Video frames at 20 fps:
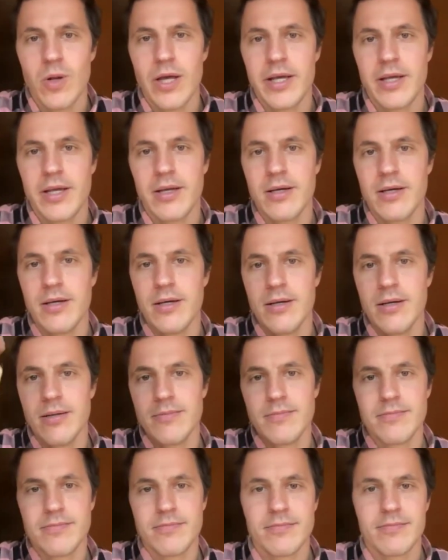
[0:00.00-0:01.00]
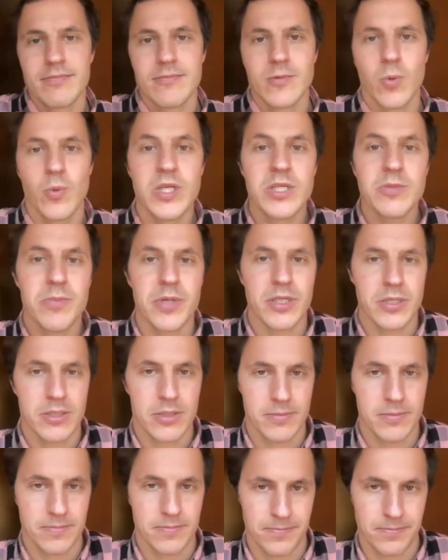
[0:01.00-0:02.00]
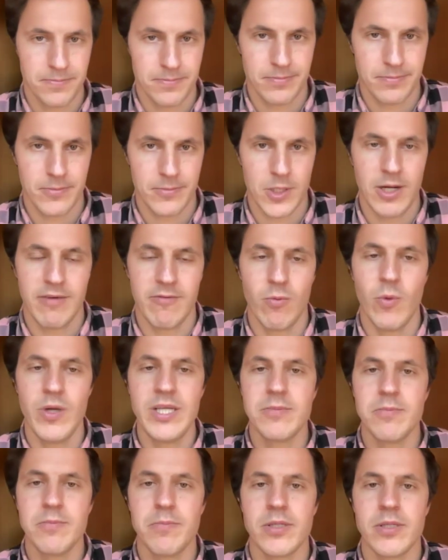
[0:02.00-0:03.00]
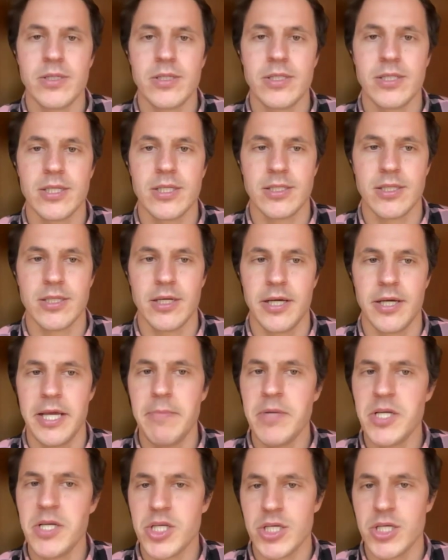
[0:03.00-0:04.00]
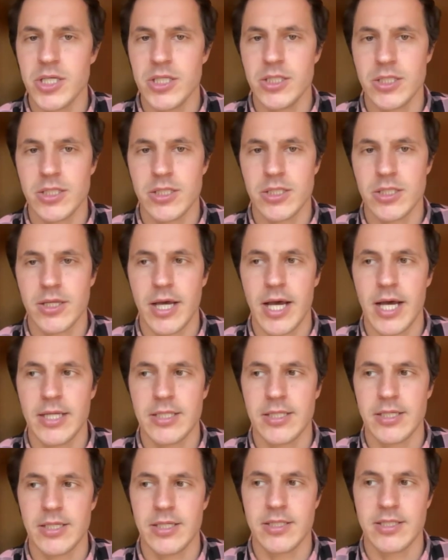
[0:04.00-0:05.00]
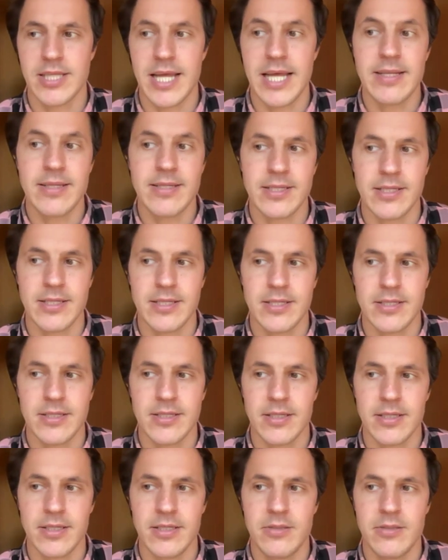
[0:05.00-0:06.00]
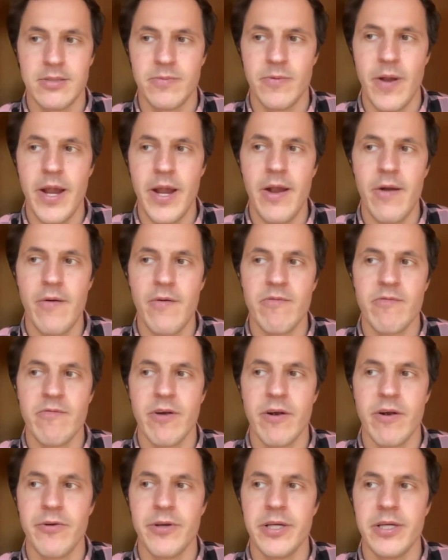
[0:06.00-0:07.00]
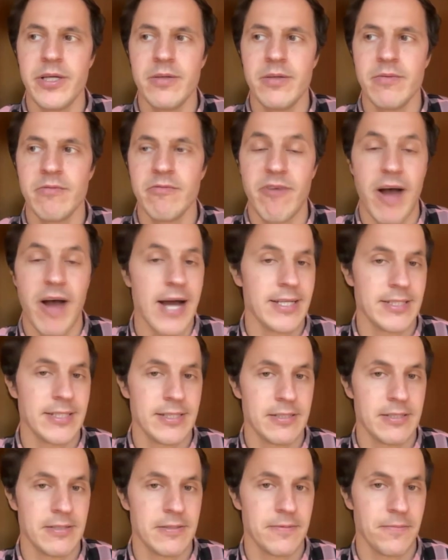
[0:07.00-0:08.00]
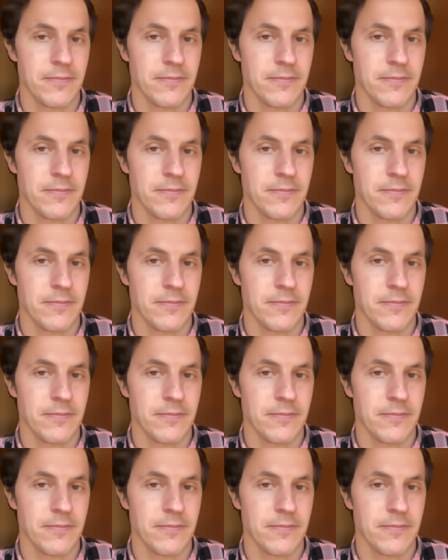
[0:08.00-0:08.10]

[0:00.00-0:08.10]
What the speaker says: like whispers. You have whispers as the images, as the senses. It's very, very fast,